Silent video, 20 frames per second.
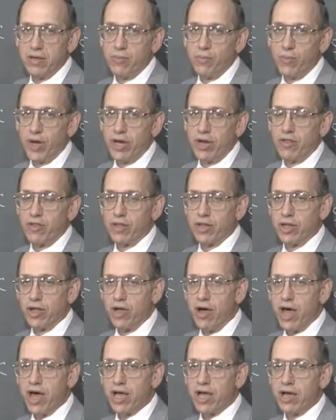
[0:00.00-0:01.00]
But the
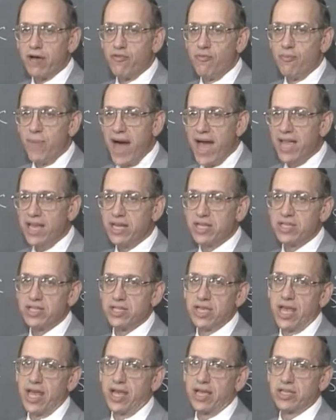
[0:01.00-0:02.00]
log of minus
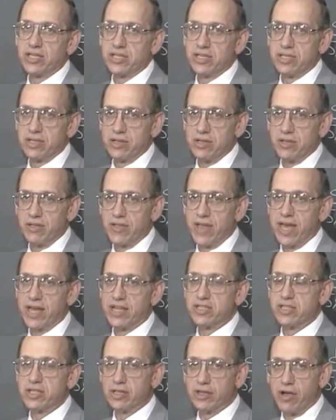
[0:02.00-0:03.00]
x, that
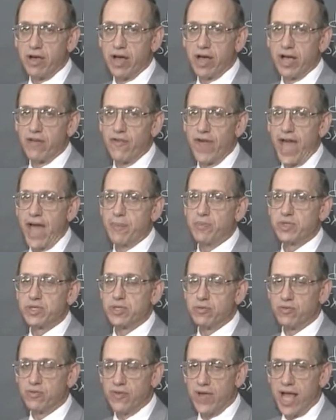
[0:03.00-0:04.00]
is the log of
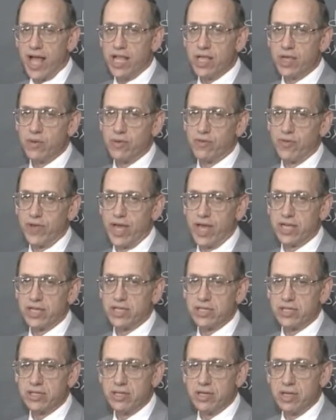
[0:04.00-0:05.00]
absolute value of
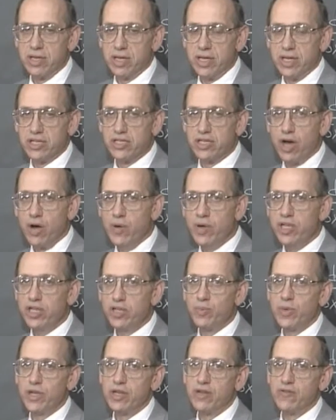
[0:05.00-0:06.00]
x, is going
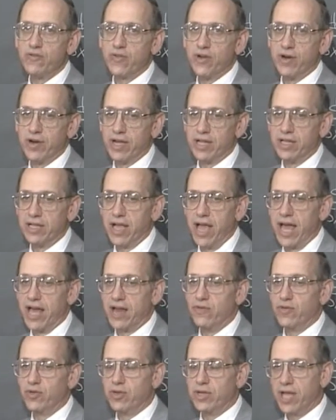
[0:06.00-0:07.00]
to be defined. And
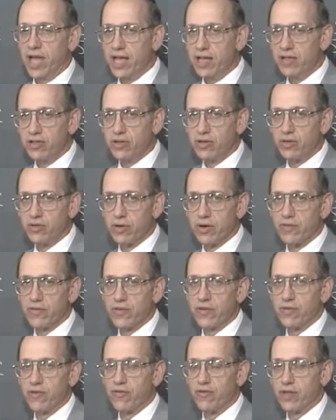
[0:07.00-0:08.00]
if you take the
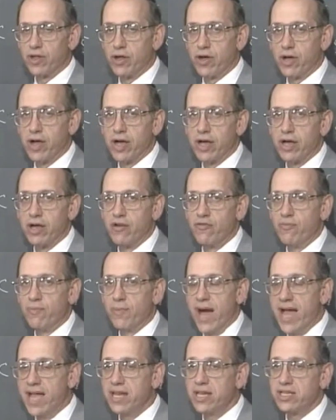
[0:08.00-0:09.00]
derivative of log of
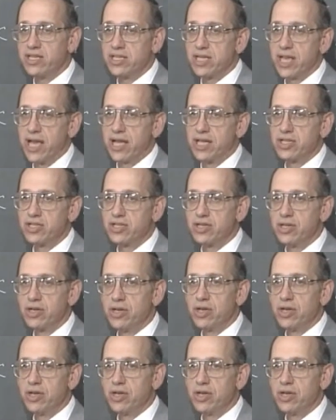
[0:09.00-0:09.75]
minus x,